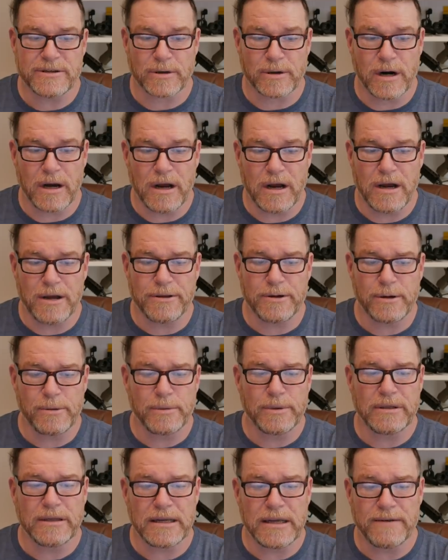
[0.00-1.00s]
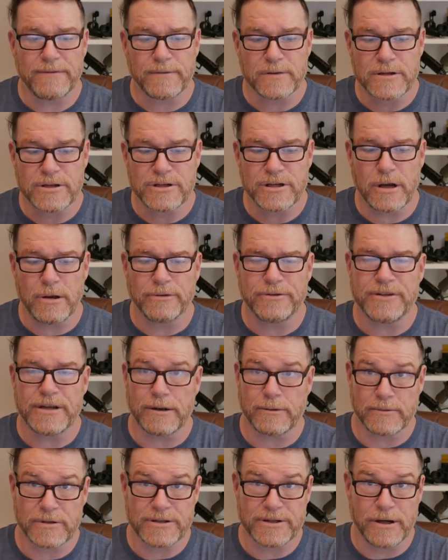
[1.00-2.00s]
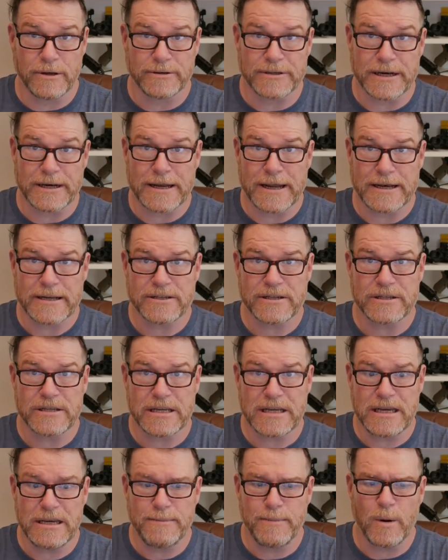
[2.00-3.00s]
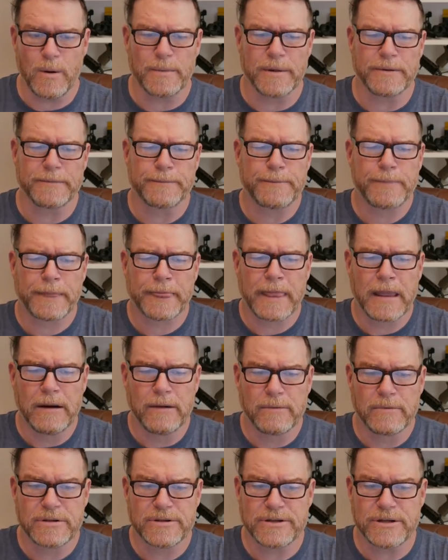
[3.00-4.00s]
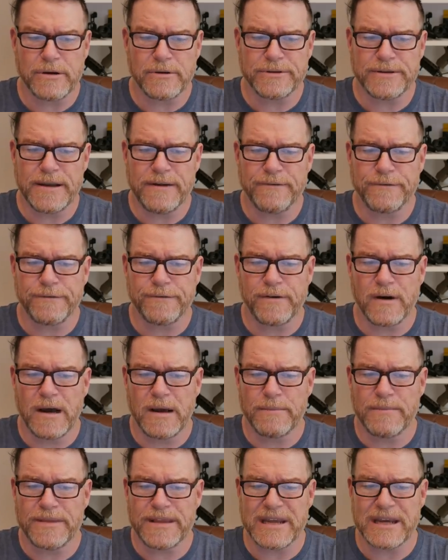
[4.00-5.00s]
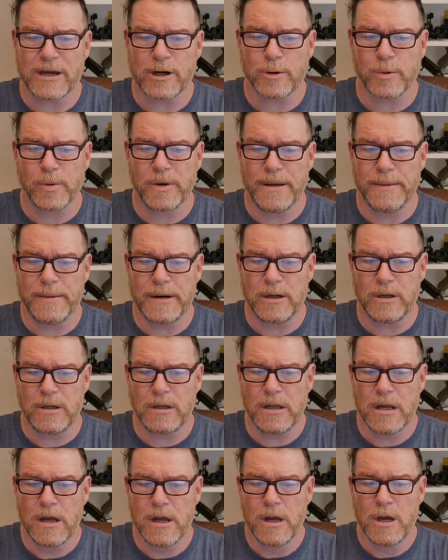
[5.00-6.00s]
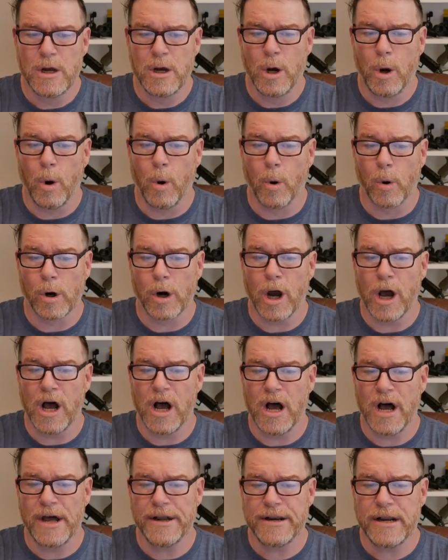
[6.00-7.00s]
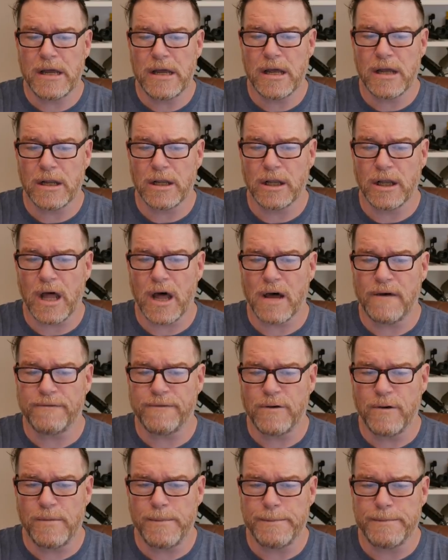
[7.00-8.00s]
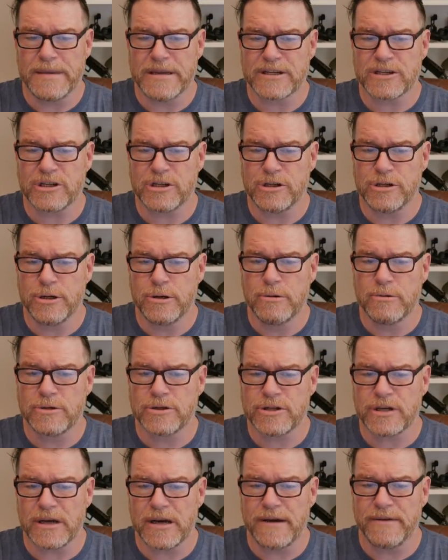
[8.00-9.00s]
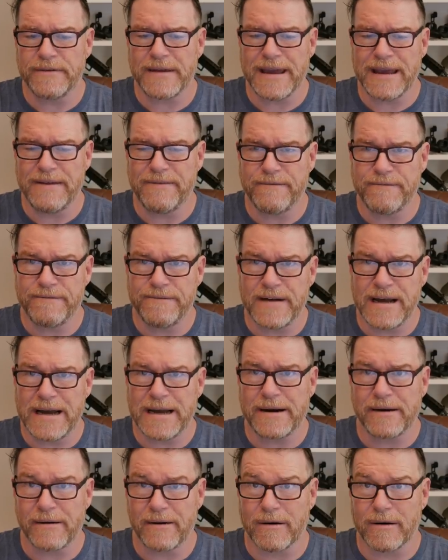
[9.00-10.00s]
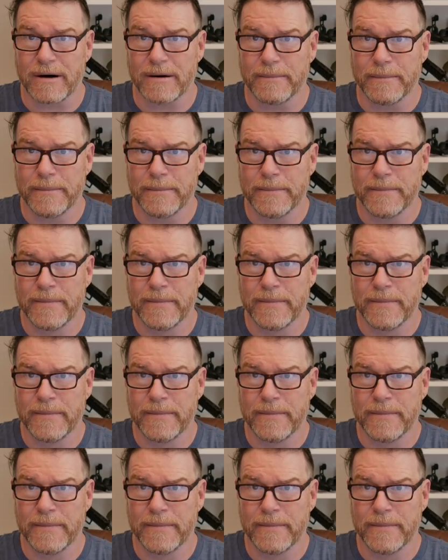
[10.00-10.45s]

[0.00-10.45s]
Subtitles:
or other relief resulting, now this is the key point, resulting from the criminal or unlawful misuse of a firearm.